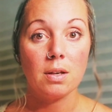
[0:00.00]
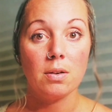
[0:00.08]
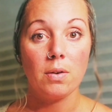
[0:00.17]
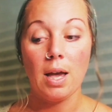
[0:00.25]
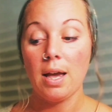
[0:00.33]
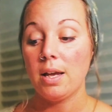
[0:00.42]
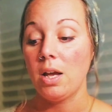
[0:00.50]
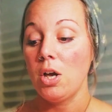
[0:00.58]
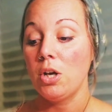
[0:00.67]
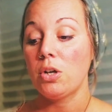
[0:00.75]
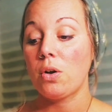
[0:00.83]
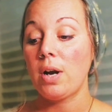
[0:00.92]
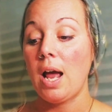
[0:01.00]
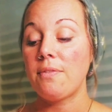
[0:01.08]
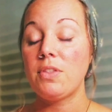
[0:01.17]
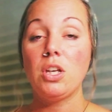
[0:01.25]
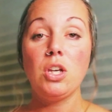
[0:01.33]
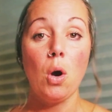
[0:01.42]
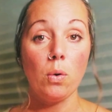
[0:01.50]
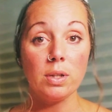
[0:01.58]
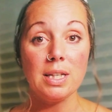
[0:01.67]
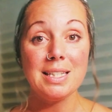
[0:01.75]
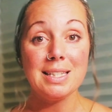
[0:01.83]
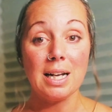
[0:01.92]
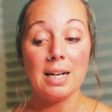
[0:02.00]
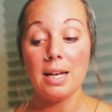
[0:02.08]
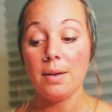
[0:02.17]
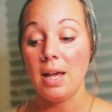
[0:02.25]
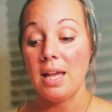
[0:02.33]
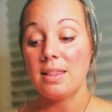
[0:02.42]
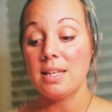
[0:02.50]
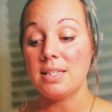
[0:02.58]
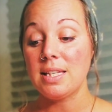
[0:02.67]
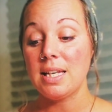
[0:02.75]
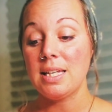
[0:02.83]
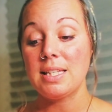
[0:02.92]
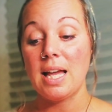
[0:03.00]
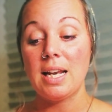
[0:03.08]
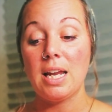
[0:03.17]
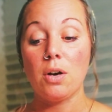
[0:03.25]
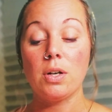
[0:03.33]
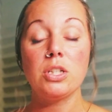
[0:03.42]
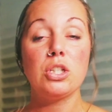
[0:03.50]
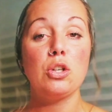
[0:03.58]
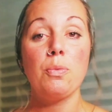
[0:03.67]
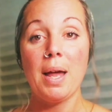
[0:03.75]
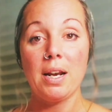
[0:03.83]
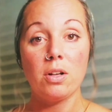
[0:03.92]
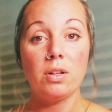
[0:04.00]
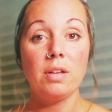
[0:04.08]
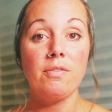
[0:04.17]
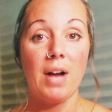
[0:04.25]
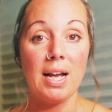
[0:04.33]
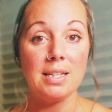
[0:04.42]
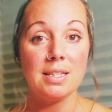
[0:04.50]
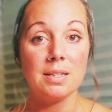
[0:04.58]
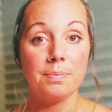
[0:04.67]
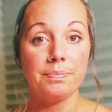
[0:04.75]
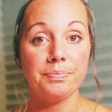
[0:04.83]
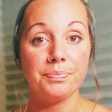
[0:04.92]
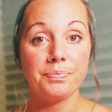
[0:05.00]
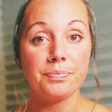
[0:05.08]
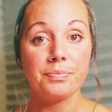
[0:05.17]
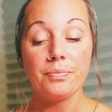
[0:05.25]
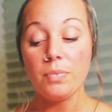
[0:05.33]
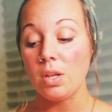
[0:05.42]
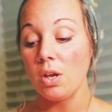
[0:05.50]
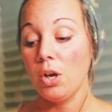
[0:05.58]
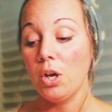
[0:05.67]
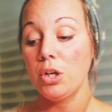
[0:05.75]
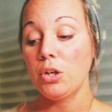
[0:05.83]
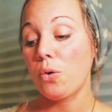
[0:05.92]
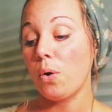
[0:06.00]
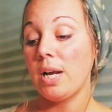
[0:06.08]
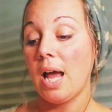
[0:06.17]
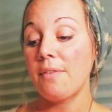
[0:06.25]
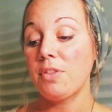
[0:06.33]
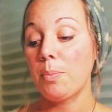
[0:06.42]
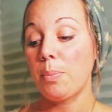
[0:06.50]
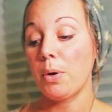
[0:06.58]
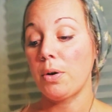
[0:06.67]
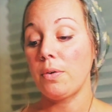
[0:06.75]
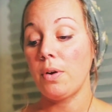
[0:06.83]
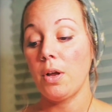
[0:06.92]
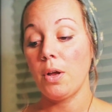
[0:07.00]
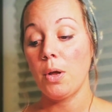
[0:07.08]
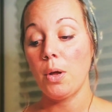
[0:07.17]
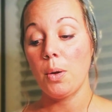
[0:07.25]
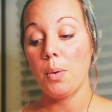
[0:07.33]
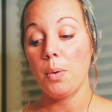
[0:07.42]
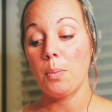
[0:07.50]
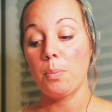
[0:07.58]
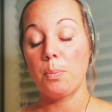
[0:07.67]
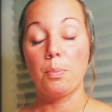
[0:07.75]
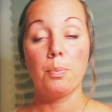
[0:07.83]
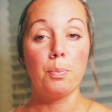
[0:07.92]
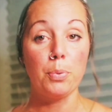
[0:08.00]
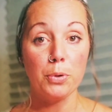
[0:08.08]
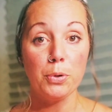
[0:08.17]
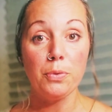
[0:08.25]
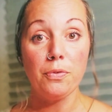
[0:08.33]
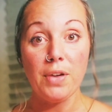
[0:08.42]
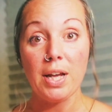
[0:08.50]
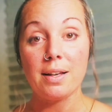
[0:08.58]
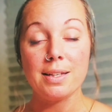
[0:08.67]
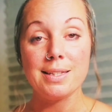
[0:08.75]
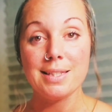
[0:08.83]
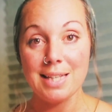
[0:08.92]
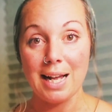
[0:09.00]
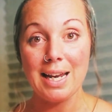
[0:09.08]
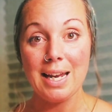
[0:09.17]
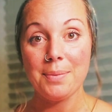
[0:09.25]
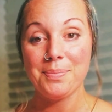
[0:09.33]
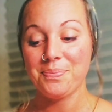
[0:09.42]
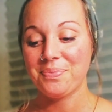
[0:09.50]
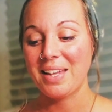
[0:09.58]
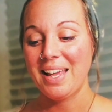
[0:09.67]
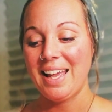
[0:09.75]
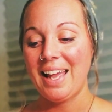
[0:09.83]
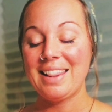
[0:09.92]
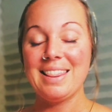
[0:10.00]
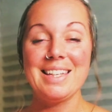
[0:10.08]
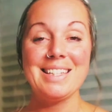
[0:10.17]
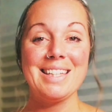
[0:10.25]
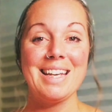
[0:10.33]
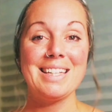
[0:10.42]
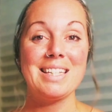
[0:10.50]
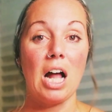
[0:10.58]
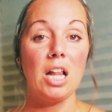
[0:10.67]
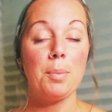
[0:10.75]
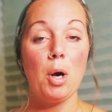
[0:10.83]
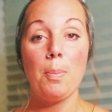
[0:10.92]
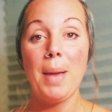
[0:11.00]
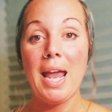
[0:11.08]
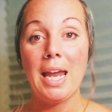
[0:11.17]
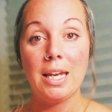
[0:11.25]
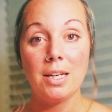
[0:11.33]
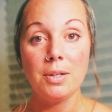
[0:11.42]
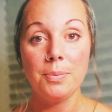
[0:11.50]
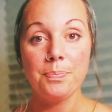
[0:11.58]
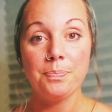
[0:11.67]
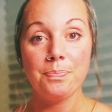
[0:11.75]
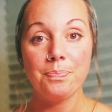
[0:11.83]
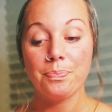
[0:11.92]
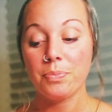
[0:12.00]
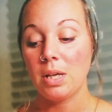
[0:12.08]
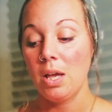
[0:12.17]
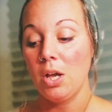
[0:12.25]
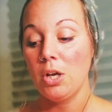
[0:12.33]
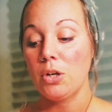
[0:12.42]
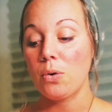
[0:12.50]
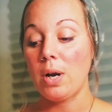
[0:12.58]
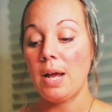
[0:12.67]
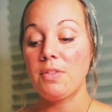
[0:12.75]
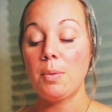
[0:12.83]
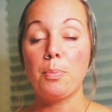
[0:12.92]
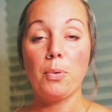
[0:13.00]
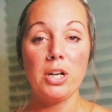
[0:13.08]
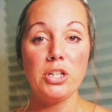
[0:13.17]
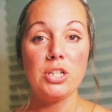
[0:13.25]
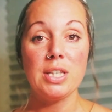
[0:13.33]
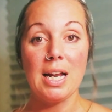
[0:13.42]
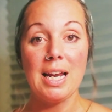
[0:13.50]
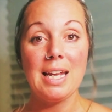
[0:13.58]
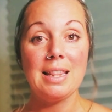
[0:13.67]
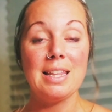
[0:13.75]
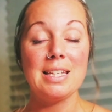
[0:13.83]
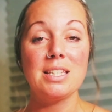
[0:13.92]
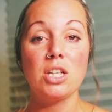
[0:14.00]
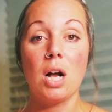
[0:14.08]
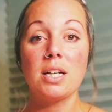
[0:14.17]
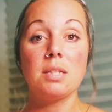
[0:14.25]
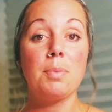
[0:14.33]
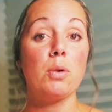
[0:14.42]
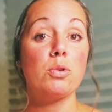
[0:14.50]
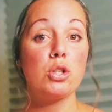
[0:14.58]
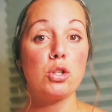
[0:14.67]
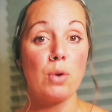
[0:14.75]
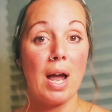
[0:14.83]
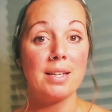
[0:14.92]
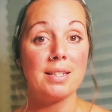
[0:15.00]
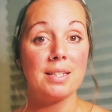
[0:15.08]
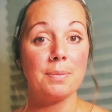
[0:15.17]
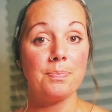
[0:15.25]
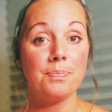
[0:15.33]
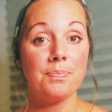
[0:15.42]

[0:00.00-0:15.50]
Okay, you're going to have the Yokley study. This is adherence to medical advice. You're going to have the Brudvik study, and this is all about pain. You're going to have the Bridge study, and this talks about stress.